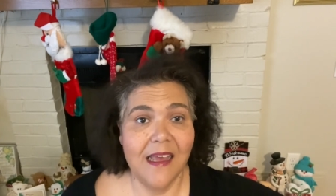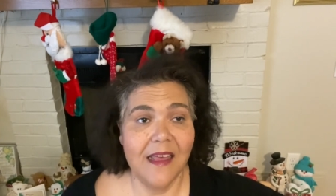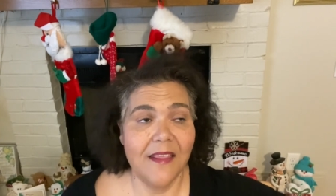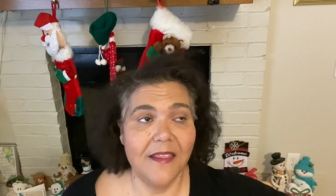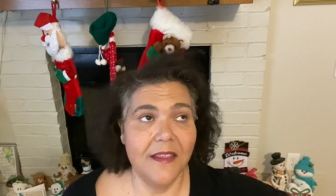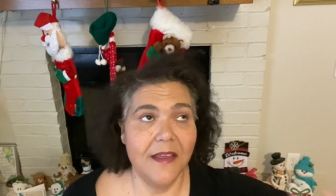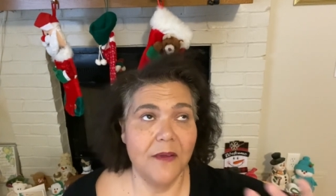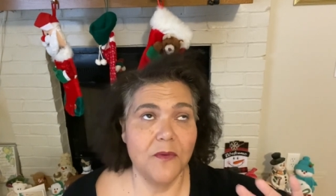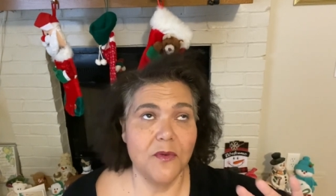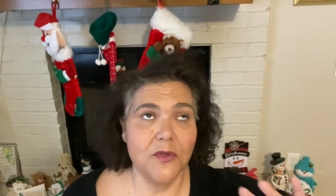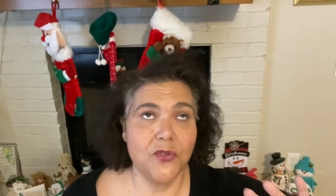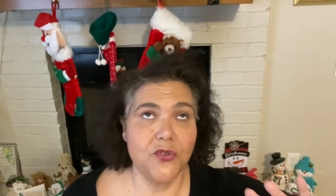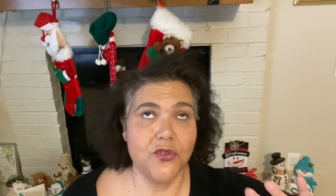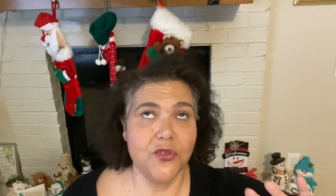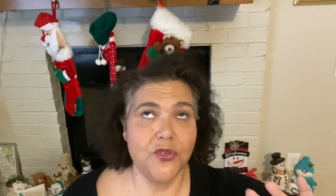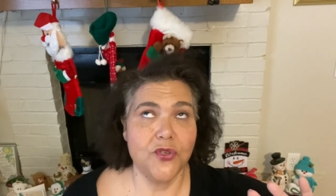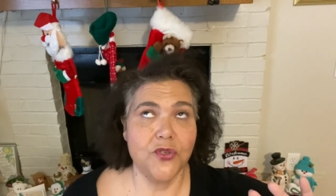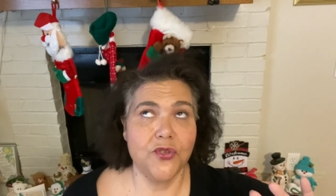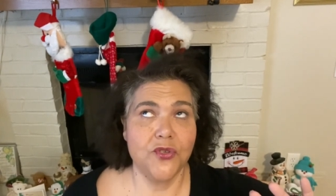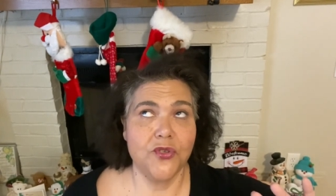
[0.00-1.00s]
that
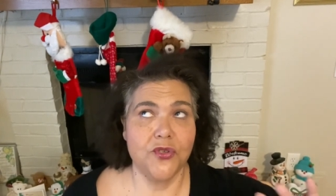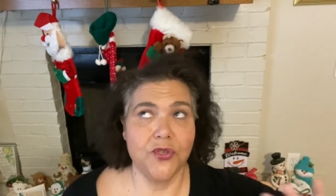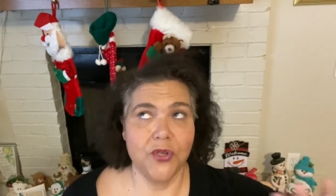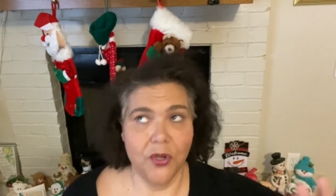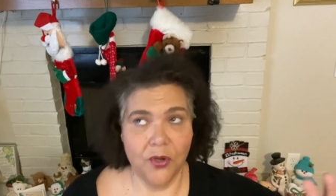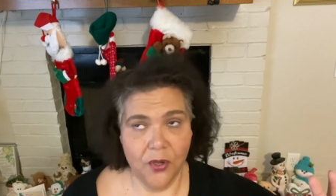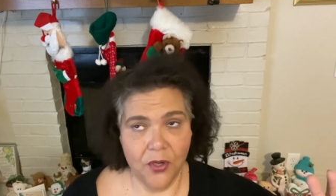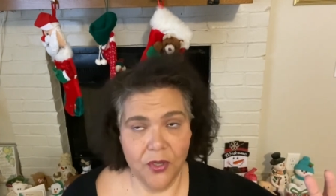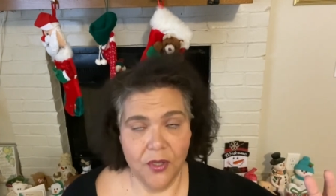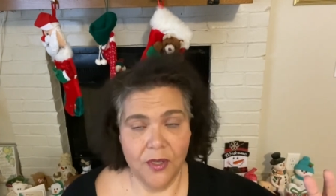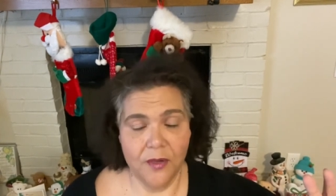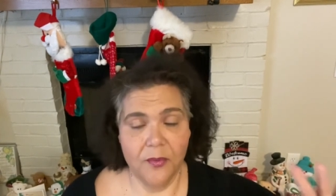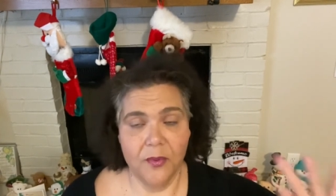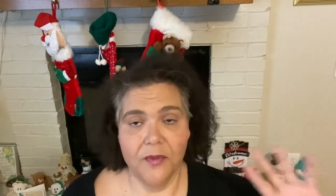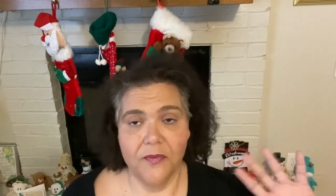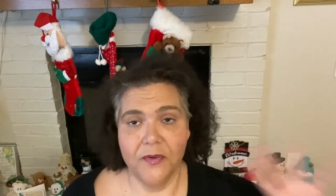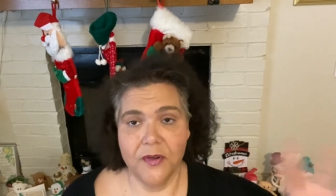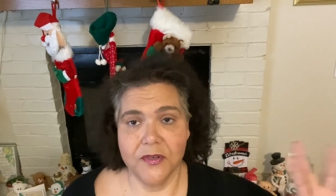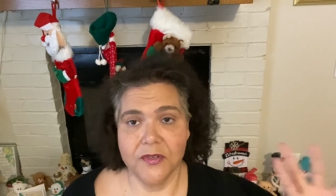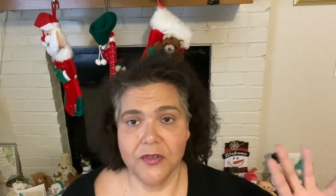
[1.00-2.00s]
was so good
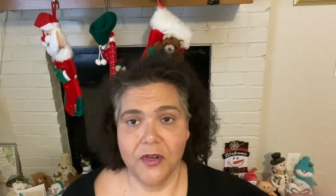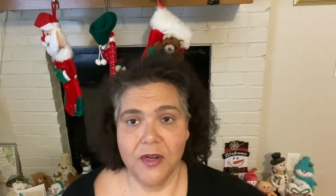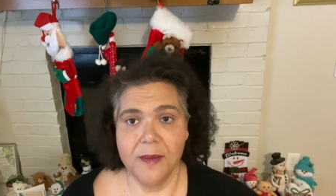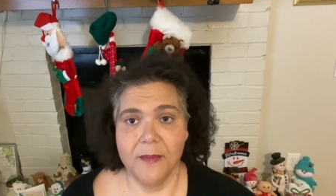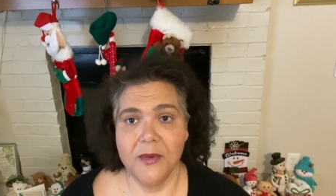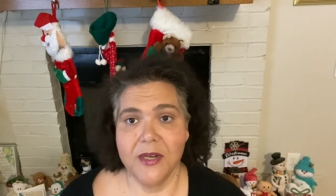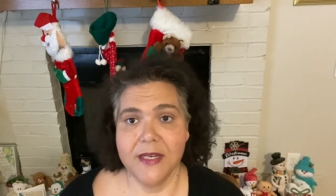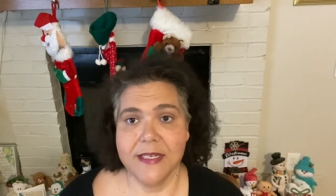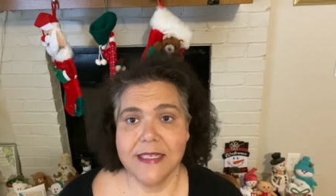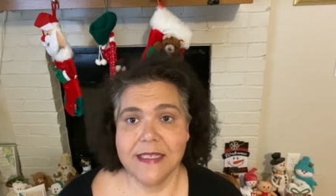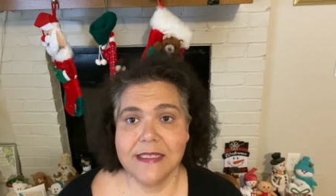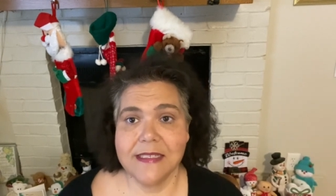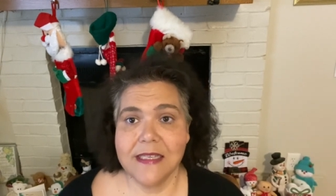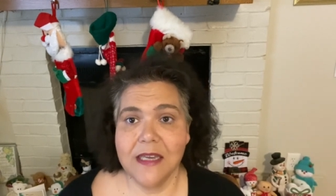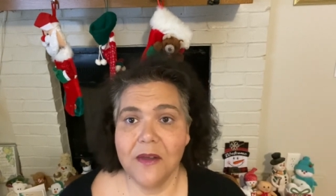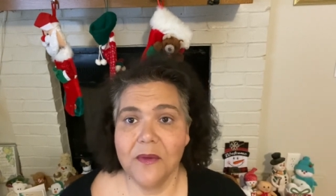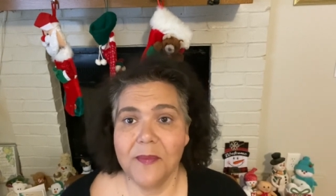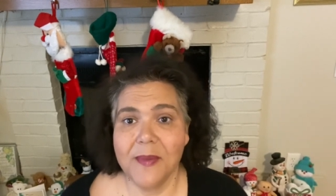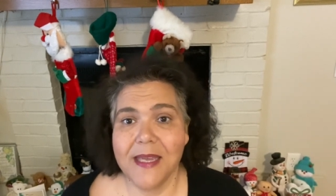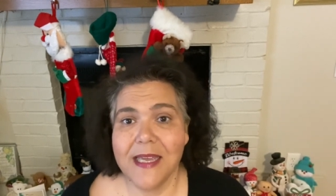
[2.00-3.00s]
with frozen cranberries. And
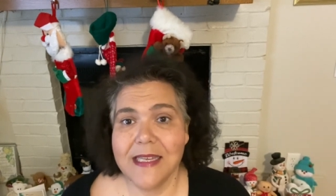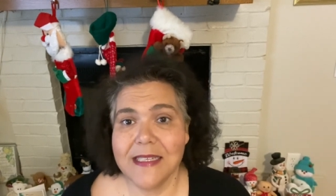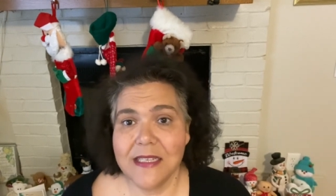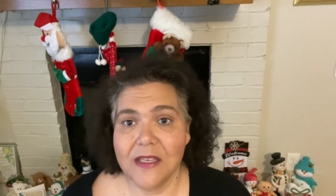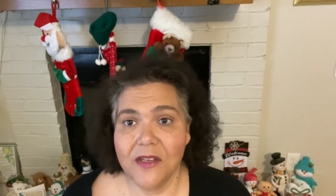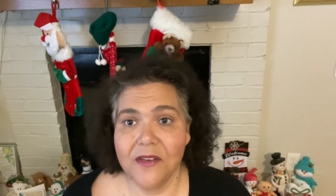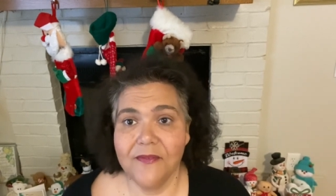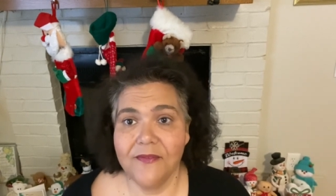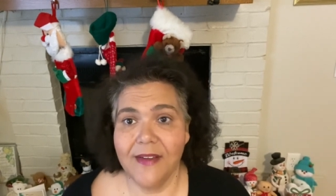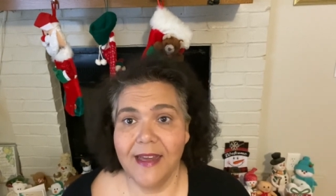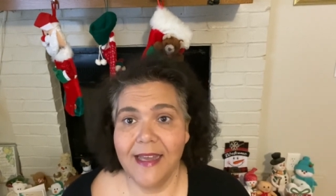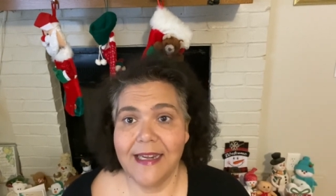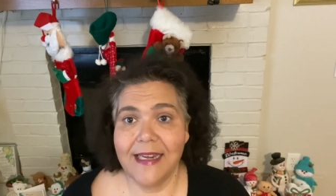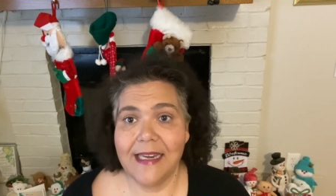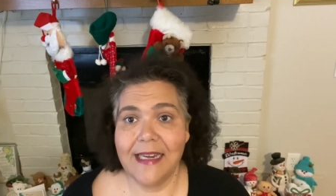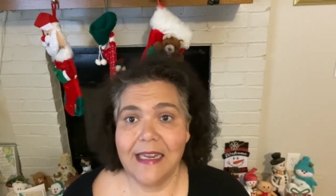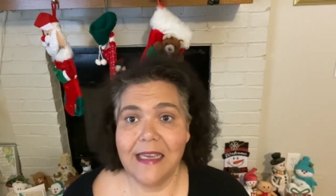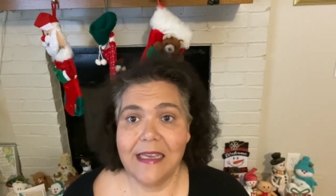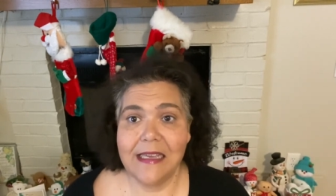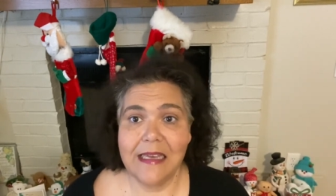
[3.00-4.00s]
so because I couldn't find
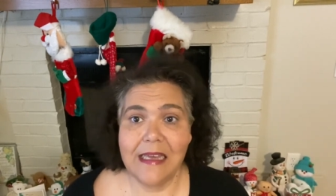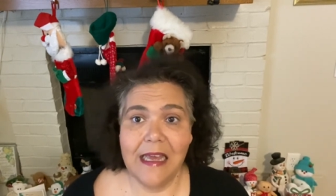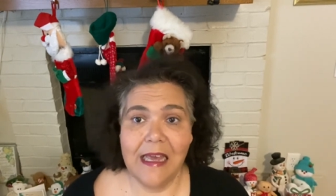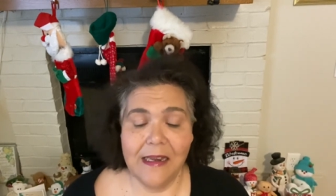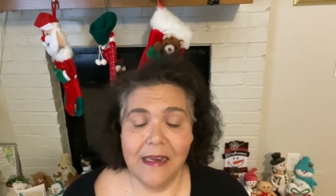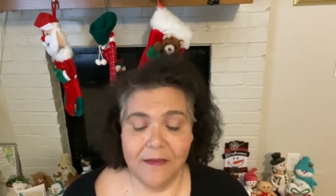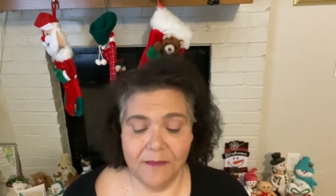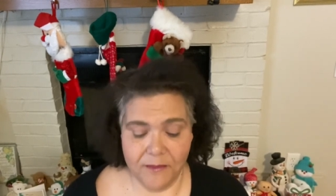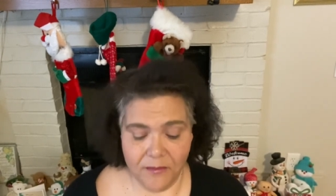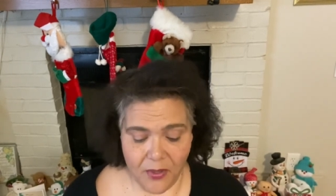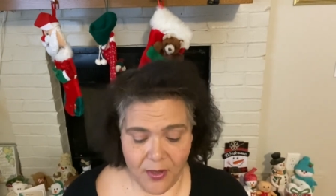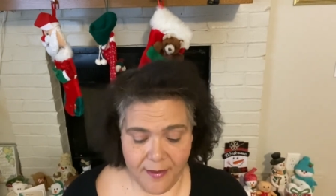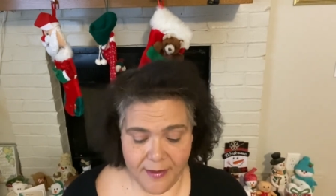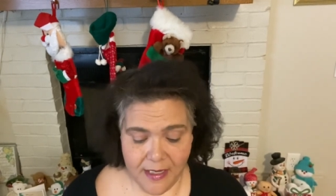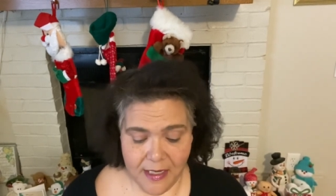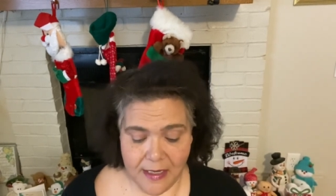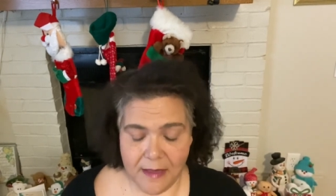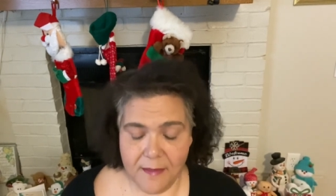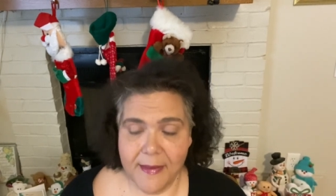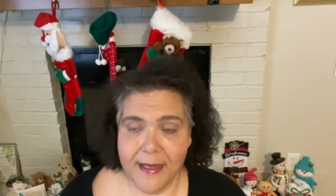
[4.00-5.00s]
any, I'm probably
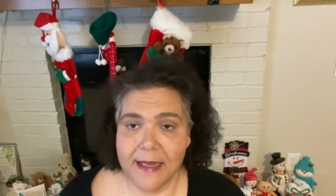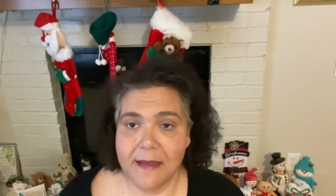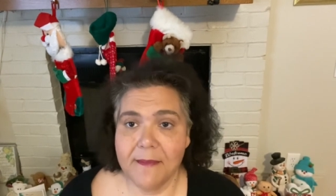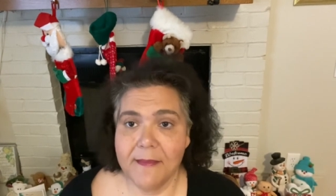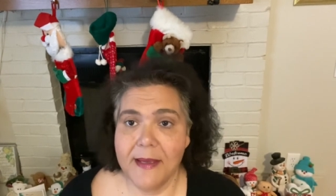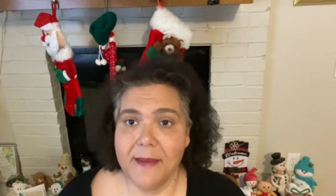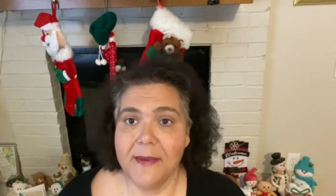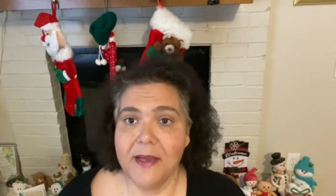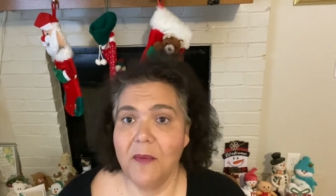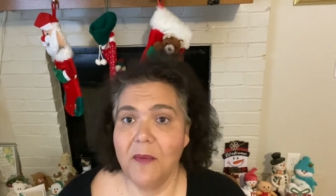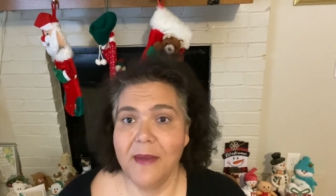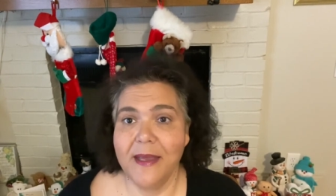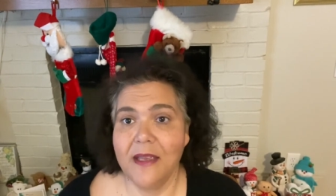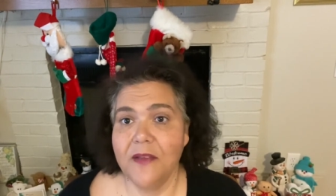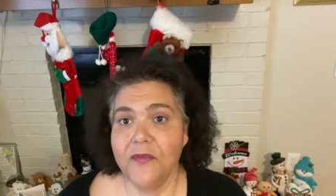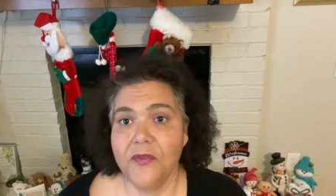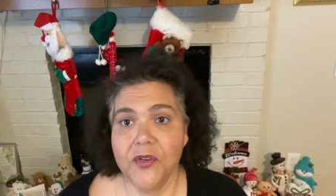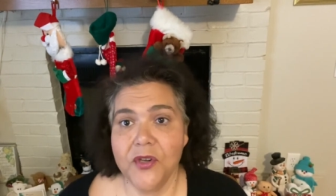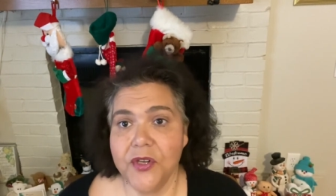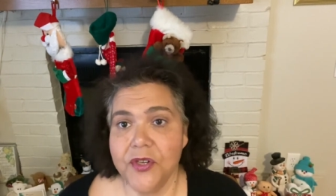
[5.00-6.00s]
not going to maybe I'll make
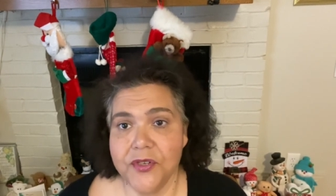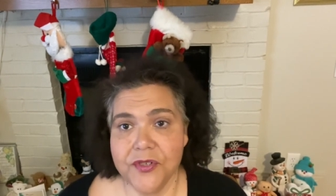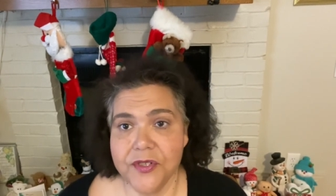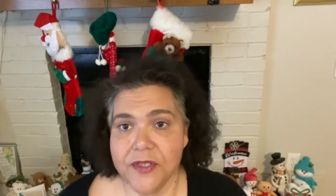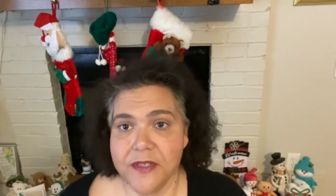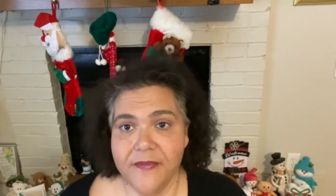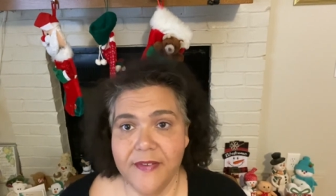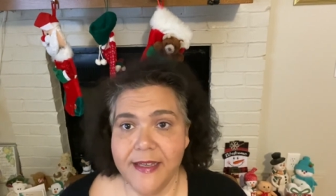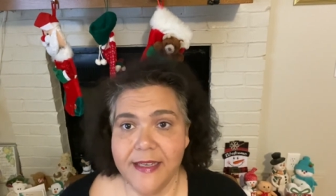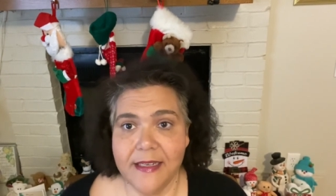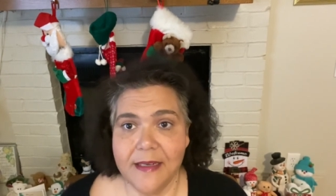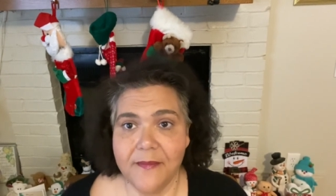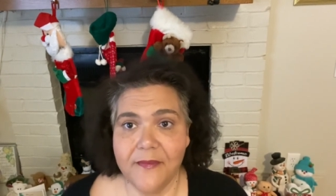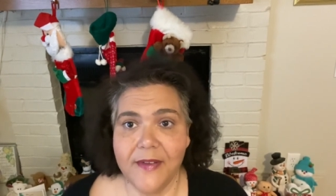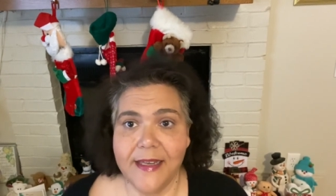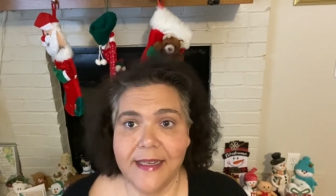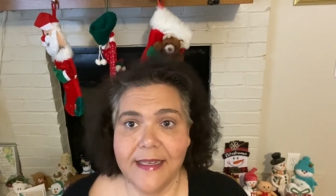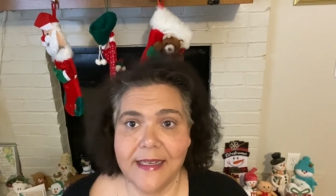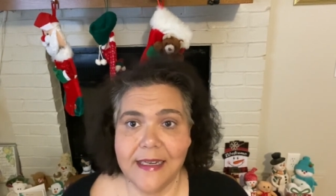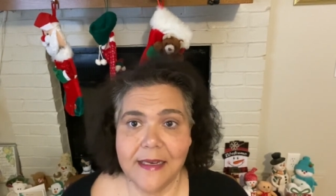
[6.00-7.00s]
it for New Year's if I end up
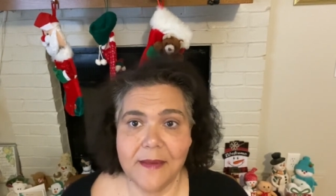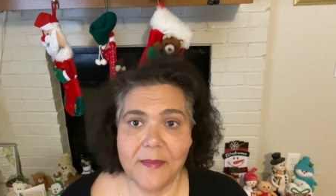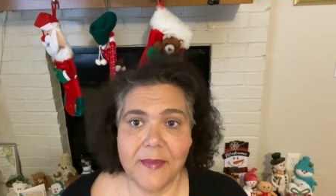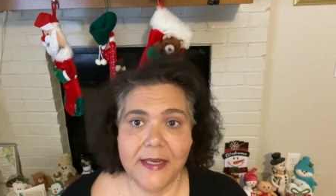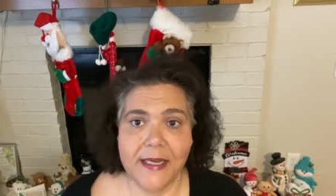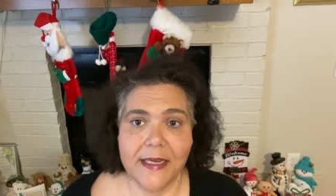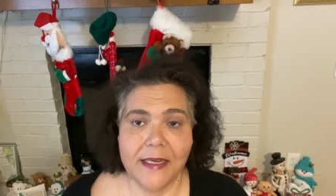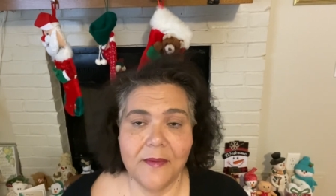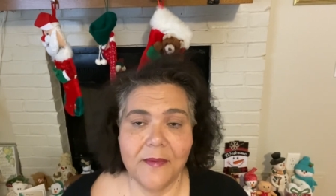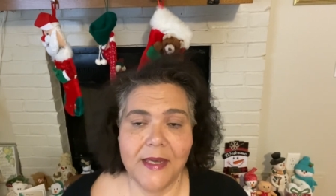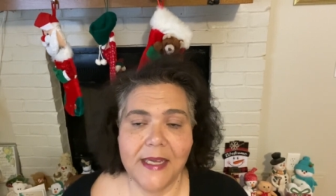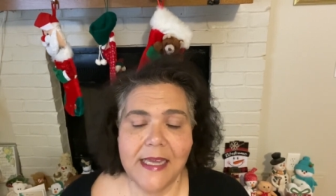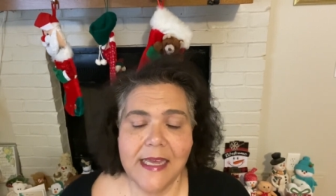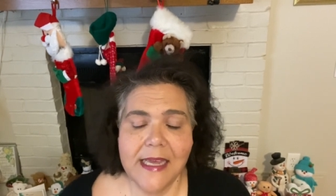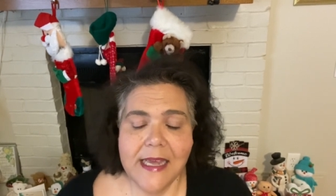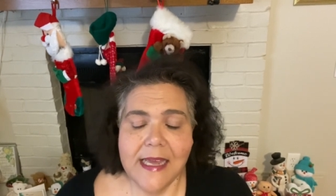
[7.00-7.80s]
finding it. But anyway,